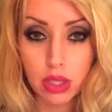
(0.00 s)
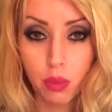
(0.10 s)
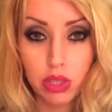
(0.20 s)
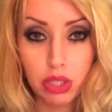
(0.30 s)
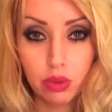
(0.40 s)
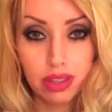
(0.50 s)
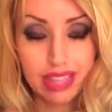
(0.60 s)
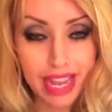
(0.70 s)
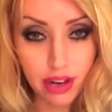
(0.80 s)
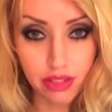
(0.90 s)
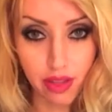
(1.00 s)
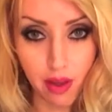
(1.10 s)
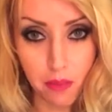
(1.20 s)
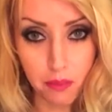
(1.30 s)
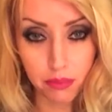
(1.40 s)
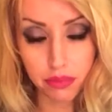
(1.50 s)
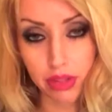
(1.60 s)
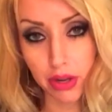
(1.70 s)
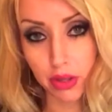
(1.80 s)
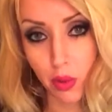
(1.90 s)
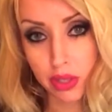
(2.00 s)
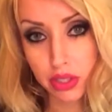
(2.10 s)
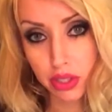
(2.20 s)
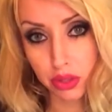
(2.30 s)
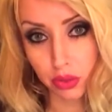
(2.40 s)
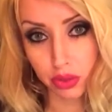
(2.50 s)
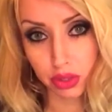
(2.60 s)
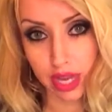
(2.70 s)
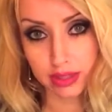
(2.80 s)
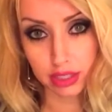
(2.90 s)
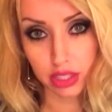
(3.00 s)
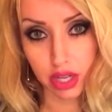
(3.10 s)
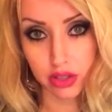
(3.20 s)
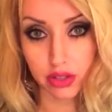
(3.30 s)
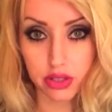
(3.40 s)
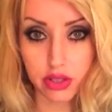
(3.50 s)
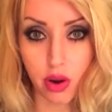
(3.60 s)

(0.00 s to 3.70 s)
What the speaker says: When you layer them, they're going to neutralize each other.